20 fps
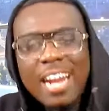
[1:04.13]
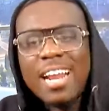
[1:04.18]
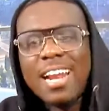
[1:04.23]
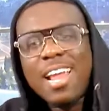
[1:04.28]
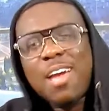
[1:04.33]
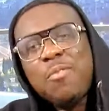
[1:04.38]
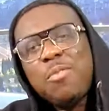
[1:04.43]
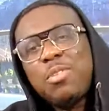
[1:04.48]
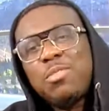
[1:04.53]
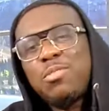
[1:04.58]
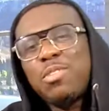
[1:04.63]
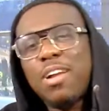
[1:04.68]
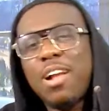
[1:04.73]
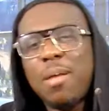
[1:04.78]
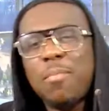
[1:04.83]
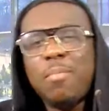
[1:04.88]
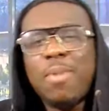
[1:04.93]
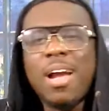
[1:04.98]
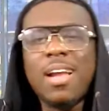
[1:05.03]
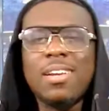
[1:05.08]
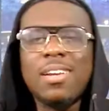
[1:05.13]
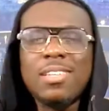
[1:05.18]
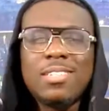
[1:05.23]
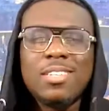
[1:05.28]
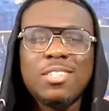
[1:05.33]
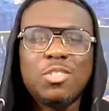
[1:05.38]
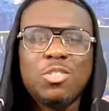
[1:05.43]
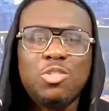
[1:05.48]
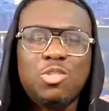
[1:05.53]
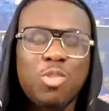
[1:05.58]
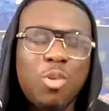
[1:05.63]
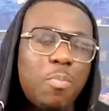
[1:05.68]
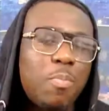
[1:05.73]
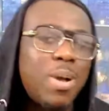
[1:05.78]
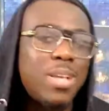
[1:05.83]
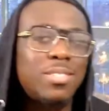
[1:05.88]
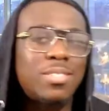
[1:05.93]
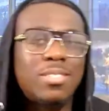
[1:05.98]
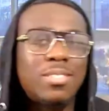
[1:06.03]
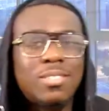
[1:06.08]
that we talk about? This is
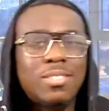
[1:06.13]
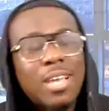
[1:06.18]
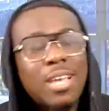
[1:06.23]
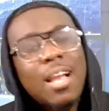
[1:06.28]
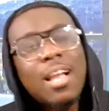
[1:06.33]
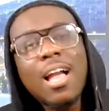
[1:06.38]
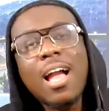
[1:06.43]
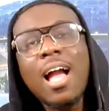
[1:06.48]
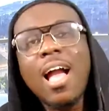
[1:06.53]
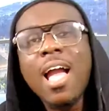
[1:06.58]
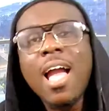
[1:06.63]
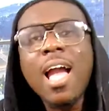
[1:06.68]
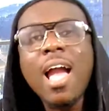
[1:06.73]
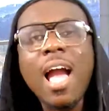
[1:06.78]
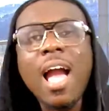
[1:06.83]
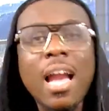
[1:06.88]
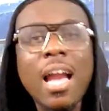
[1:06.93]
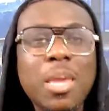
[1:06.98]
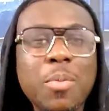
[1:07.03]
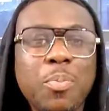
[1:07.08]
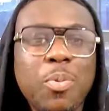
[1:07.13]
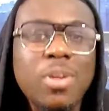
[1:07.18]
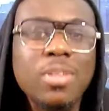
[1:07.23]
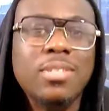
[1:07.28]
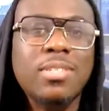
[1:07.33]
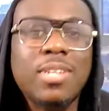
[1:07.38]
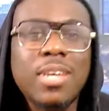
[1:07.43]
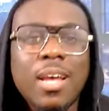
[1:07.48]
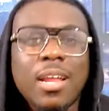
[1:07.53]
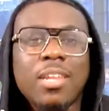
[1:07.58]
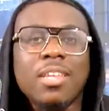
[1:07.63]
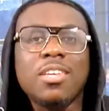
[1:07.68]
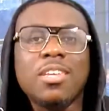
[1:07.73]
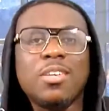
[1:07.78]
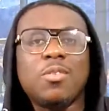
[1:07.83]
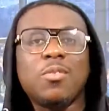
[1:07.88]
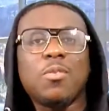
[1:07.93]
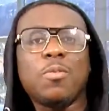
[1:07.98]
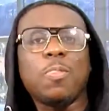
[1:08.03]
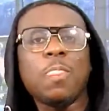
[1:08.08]
Joba Saga. I keep on telling
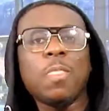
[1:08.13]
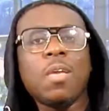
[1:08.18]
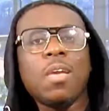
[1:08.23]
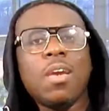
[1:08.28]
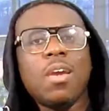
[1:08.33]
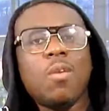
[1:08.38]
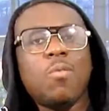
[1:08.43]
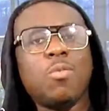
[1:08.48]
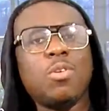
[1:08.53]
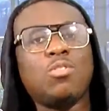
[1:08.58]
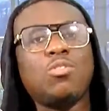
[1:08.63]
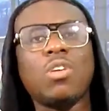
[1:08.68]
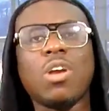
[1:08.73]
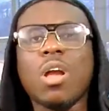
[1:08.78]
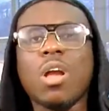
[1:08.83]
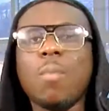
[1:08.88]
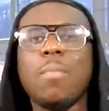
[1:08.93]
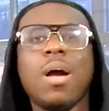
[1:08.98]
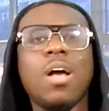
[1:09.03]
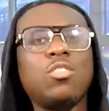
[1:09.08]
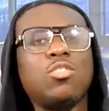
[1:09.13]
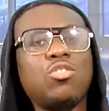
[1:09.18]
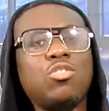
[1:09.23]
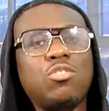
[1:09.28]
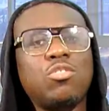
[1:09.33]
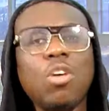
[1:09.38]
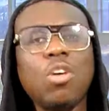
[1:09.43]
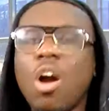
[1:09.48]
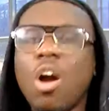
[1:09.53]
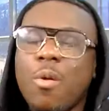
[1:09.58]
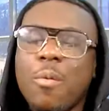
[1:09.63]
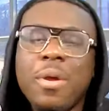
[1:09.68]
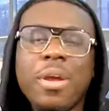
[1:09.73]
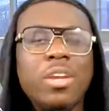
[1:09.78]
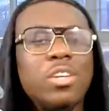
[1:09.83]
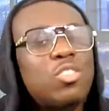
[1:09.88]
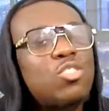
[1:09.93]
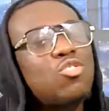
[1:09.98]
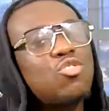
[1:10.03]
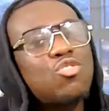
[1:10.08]
you, we talk about
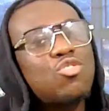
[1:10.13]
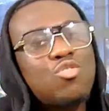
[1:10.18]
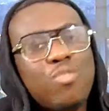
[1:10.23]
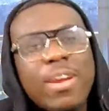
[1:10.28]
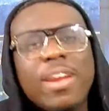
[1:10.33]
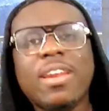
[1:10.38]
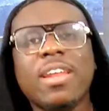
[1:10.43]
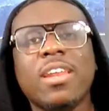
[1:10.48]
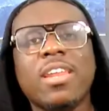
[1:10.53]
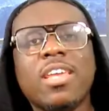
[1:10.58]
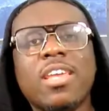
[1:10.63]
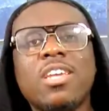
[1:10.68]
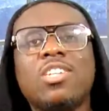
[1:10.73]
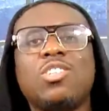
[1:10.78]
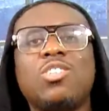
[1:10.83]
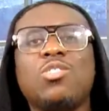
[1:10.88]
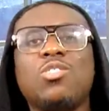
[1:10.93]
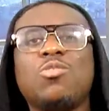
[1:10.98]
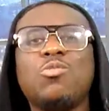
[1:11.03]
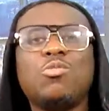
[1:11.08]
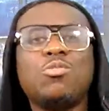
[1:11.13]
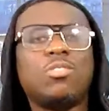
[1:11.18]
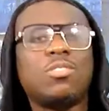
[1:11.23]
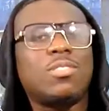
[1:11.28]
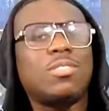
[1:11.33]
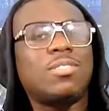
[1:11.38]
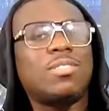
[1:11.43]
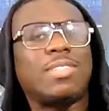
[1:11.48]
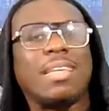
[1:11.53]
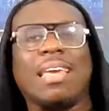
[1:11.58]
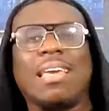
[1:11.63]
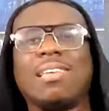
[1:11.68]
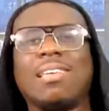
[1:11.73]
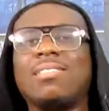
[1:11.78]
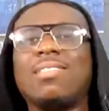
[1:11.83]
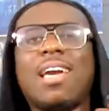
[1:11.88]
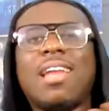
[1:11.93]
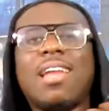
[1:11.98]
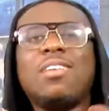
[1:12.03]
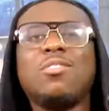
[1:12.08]
stories, trending issues, things
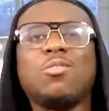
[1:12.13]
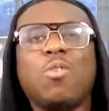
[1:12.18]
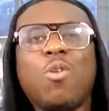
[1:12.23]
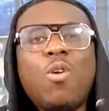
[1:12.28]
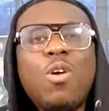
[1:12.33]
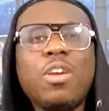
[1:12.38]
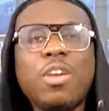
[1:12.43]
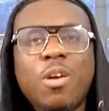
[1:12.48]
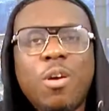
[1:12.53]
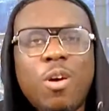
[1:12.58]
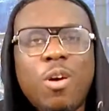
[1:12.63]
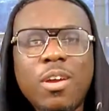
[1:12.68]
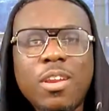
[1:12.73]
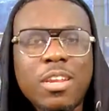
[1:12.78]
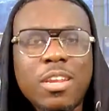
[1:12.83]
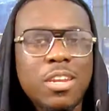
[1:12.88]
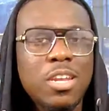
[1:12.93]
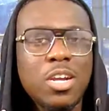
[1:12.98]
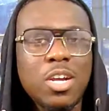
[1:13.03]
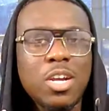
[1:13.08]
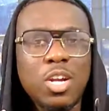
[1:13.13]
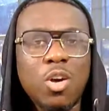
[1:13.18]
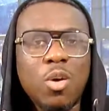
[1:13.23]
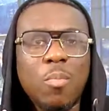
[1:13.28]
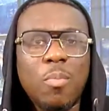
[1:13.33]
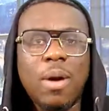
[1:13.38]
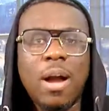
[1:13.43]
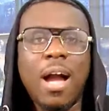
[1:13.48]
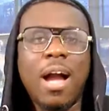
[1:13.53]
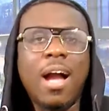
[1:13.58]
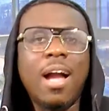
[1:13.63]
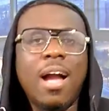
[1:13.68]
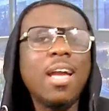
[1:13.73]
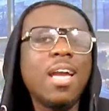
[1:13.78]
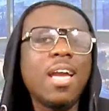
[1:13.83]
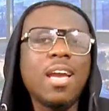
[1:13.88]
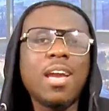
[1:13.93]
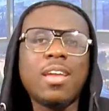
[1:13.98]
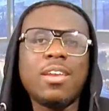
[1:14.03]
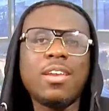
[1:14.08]
that is going on in the global,
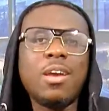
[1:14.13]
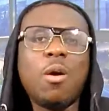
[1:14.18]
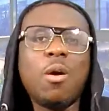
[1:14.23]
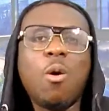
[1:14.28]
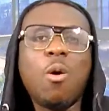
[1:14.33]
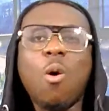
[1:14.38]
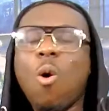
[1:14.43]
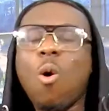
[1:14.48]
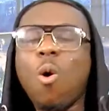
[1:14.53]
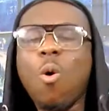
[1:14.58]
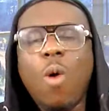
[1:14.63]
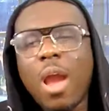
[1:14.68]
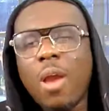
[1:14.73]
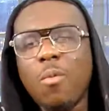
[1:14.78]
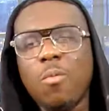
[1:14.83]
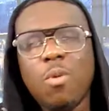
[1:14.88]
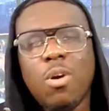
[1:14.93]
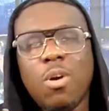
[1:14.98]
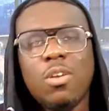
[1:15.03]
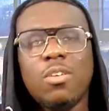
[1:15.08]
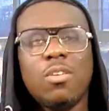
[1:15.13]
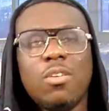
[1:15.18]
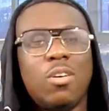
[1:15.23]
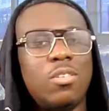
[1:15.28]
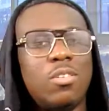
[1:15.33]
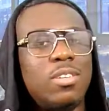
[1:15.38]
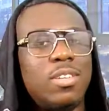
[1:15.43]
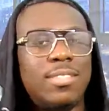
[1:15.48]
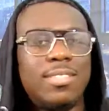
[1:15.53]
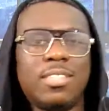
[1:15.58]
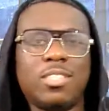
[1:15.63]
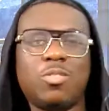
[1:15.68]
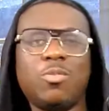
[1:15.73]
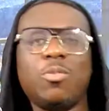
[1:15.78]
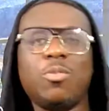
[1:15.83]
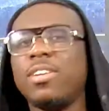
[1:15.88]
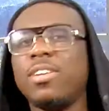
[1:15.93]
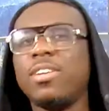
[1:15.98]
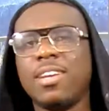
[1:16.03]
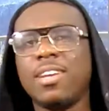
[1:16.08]
the whole wide world, not
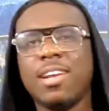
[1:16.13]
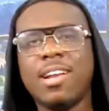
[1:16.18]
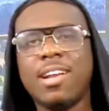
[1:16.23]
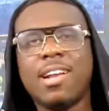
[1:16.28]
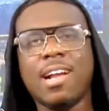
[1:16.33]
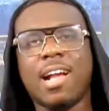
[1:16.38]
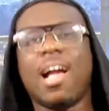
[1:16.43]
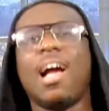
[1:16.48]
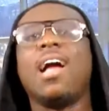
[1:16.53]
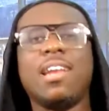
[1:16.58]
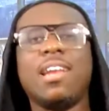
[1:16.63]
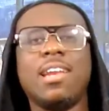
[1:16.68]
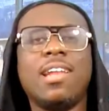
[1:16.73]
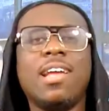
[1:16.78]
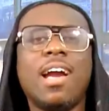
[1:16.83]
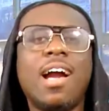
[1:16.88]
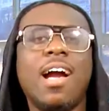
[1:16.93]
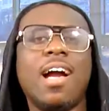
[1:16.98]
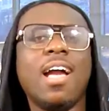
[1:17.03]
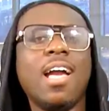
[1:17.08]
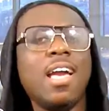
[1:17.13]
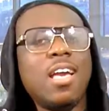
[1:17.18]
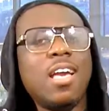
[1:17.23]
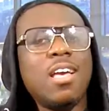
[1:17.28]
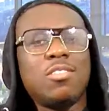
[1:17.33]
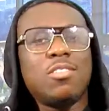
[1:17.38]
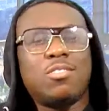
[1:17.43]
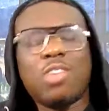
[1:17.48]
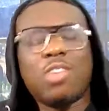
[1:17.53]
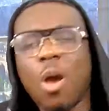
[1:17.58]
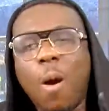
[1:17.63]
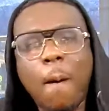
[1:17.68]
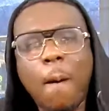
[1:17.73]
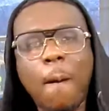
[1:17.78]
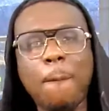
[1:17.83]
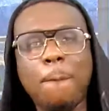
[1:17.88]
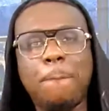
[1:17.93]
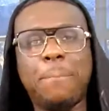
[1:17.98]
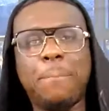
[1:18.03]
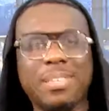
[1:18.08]
necessarily Ghana.
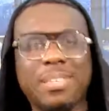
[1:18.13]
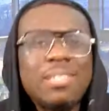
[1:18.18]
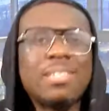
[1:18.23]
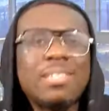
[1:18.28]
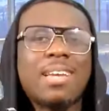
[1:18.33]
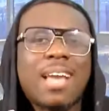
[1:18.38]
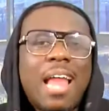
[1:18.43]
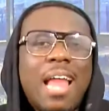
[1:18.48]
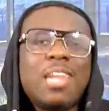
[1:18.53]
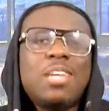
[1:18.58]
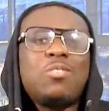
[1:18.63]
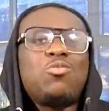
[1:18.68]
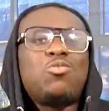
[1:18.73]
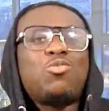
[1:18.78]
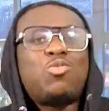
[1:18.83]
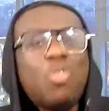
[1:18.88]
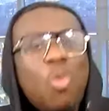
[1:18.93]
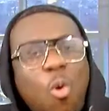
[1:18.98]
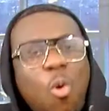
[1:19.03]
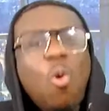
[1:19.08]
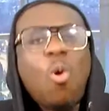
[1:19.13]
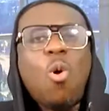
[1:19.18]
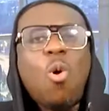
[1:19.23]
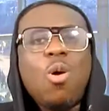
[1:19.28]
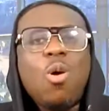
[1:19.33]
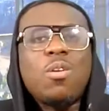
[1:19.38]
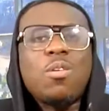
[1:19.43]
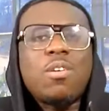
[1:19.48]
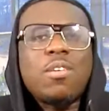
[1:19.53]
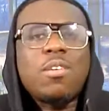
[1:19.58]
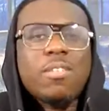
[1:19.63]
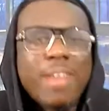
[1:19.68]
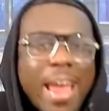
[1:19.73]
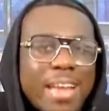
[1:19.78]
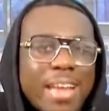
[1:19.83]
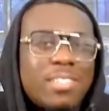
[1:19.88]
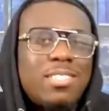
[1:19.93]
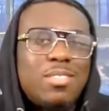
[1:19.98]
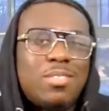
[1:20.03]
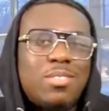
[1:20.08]
So basically, two
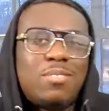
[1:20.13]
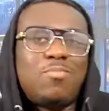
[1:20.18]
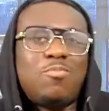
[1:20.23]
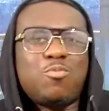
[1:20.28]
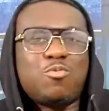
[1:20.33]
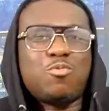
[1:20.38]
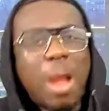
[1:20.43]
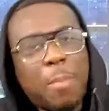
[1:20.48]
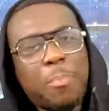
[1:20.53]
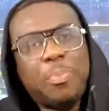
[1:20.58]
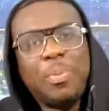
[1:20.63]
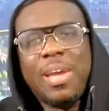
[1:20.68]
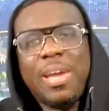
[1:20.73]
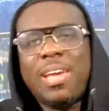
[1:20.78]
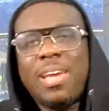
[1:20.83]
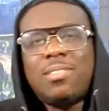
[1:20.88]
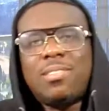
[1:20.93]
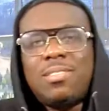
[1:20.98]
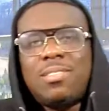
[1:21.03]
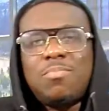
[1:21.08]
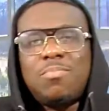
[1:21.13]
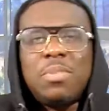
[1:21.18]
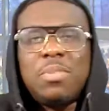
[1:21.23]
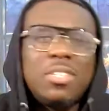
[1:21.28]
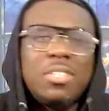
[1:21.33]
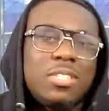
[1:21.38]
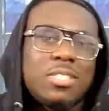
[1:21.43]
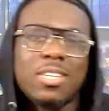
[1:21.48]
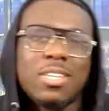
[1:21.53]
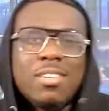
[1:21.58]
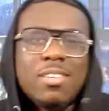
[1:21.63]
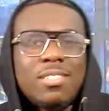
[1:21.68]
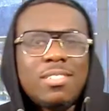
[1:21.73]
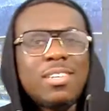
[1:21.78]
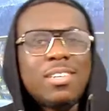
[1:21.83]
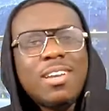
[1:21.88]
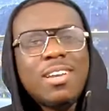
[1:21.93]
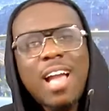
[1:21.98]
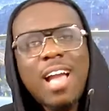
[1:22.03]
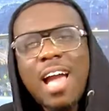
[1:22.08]
great rappers, musicians
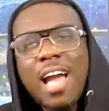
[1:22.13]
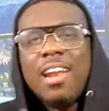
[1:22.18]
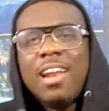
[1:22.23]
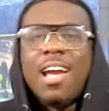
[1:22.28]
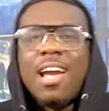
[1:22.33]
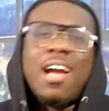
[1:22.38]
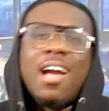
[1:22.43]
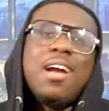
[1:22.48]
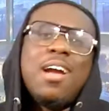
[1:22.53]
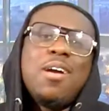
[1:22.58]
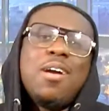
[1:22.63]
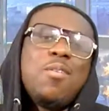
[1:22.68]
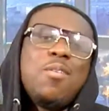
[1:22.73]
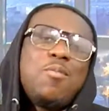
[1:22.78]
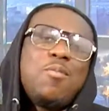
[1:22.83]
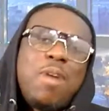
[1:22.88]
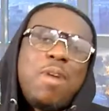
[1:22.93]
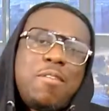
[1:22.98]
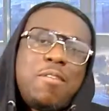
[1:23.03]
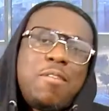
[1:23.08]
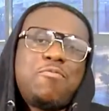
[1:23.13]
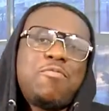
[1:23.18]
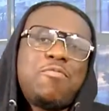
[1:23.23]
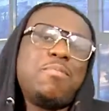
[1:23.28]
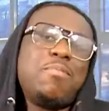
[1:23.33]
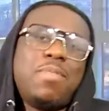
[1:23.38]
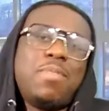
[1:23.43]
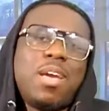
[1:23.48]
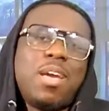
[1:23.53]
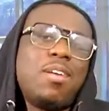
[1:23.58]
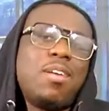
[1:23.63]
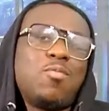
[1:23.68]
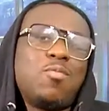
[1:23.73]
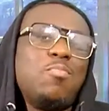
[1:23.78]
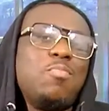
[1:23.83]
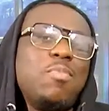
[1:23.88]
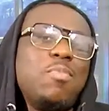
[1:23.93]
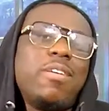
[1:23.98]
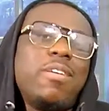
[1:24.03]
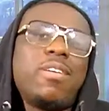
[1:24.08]
in Ghana, one from the
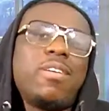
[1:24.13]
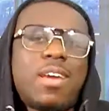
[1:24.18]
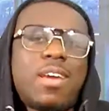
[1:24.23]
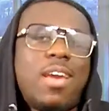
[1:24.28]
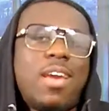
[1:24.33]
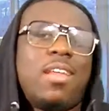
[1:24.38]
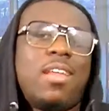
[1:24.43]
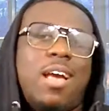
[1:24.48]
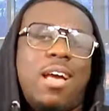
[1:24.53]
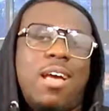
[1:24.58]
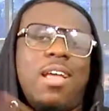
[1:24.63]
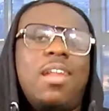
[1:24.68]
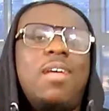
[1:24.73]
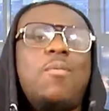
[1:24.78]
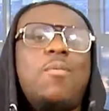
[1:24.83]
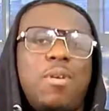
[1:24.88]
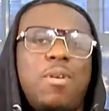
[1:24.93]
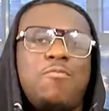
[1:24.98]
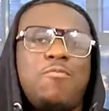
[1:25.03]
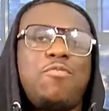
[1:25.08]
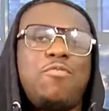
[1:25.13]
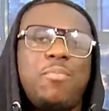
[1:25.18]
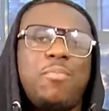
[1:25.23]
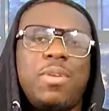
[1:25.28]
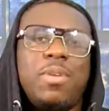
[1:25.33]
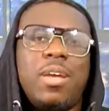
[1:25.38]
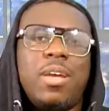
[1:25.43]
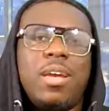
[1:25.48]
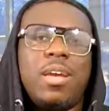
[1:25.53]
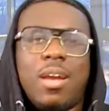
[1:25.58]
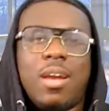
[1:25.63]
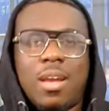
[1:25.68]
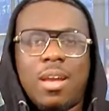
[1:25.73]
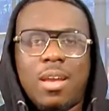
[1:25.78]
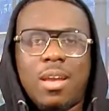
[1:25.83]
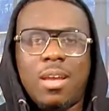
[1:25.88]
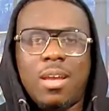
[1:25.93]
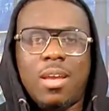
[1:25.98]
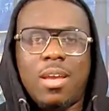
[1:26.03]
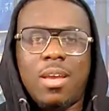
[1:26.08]
American, another one from the,
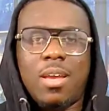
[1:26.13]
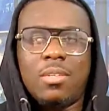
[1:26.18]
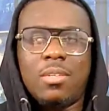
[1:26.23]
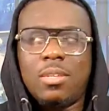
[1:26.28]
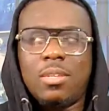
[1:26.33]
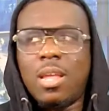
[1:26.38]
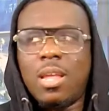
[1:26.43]
is it